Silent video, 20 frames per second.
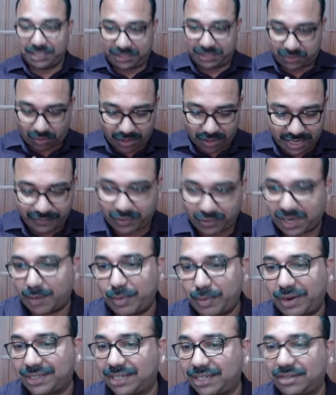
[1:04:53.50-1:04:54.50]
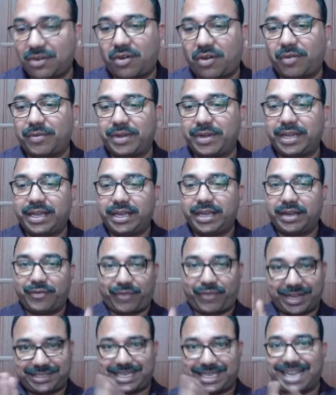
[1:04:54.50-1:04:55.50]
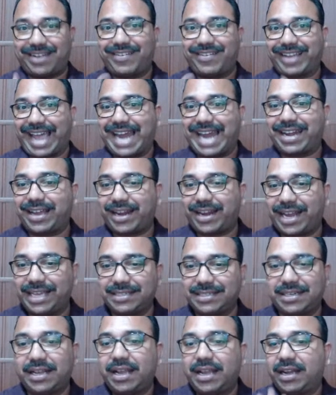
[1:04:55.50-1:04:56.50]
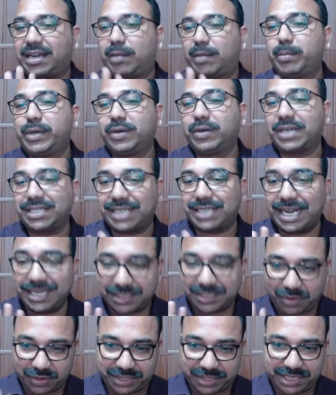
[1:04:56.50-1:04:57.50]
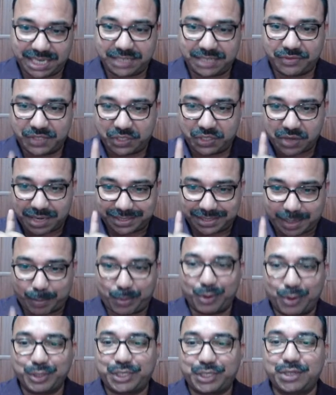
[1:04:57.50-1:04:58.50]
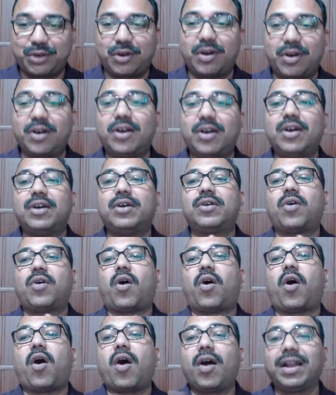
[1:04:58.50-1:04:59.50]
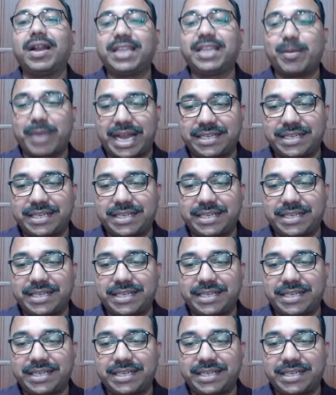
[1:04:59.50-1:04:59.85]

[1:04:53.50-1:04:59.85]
this is only for computer science. No. First, I have categorized computer science questions which you are supposed to know all the